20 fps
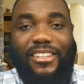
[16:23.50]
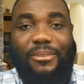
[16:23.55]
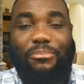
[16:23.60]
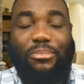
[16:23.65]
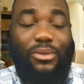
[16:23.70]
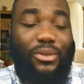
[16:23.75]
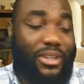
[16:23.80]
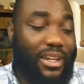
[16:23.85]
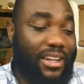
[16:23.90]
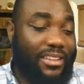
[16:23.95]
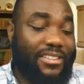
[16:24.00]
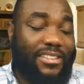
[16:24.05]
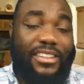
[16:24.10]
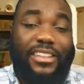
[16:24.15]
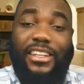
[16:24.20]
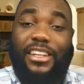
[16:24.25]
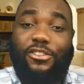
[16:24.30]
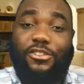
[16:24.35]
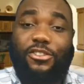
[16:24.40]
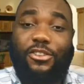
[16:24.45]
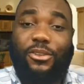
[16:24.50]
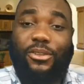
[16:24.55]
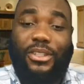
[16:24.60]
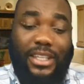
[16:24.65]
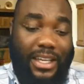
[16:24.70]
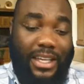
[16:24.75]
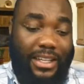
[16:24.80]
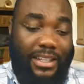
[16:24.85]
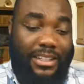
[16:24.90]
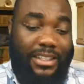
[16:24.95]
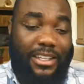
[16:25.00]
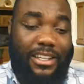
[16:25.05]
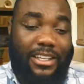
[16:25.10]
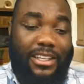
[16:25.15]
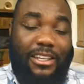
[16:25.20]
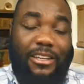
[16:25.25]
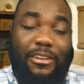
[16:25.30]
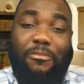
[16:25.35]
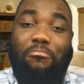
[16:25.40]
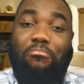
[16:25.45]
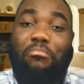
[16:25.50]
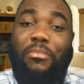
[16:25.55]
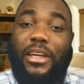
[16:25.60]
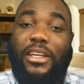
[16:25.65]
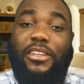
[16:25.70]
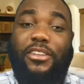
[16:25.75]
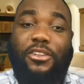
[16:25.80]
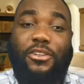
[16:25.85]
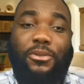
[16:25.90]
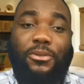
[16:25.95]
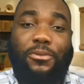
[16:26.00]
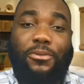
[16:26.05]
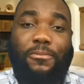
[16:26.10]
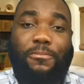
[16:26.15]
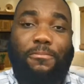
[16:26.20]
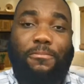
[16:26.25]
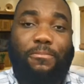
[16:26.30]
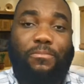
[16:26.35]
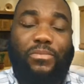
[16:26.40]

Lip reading: Procrastination can make you